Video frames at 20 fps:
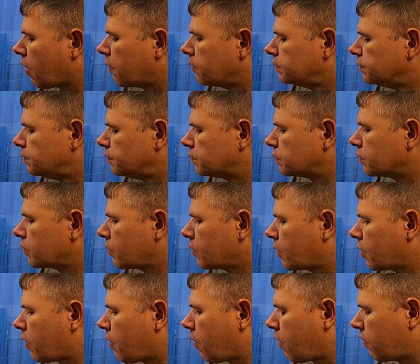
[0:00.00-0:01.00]
Okay,
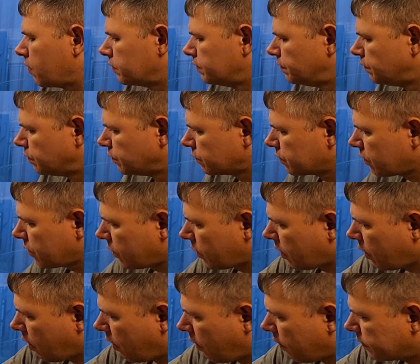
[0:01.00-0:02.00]
now take a bite of
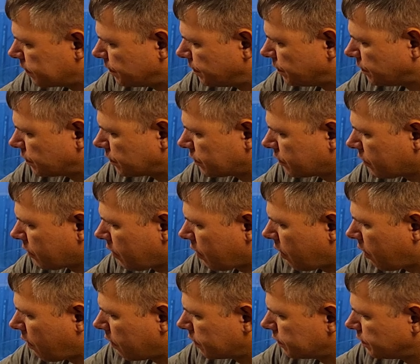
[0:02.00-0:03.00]
the other one.
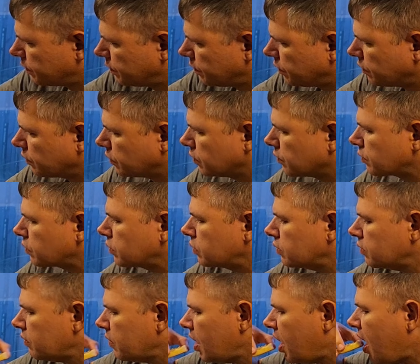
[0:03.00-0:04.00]
Take a bite of
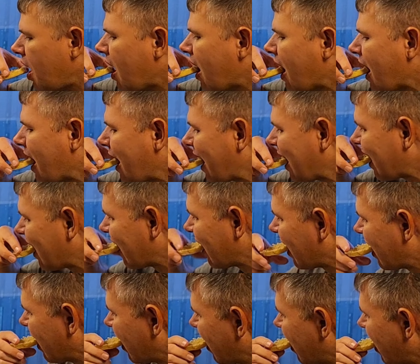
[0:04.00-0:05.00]
tea for
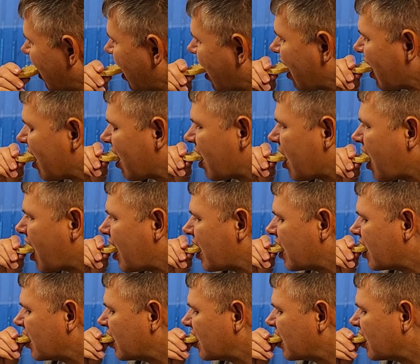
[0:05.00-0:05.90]
tartine bread.